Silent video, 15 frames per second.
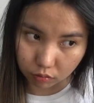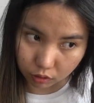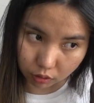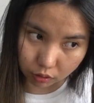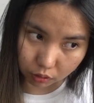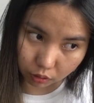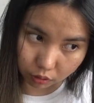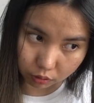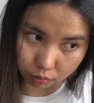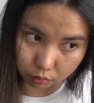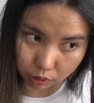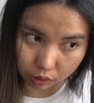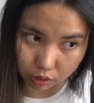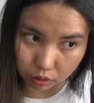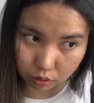we're going to
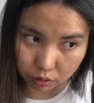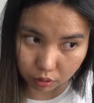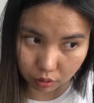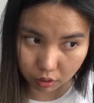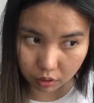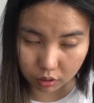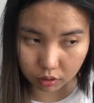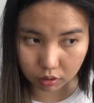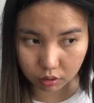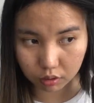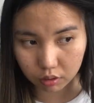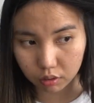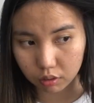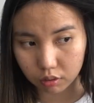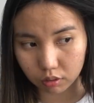release that
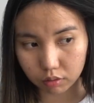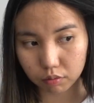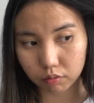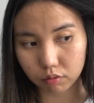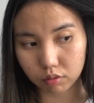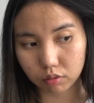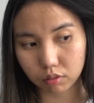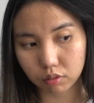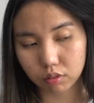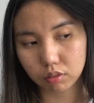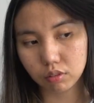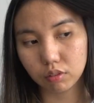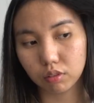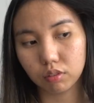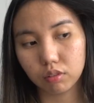
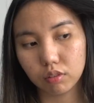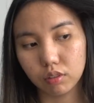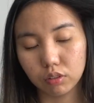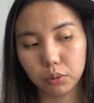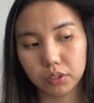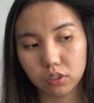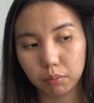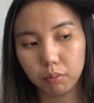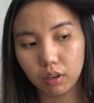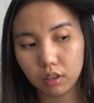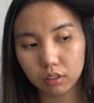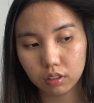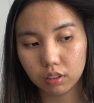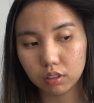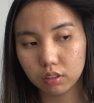and twist it
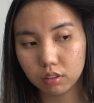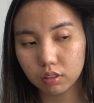back.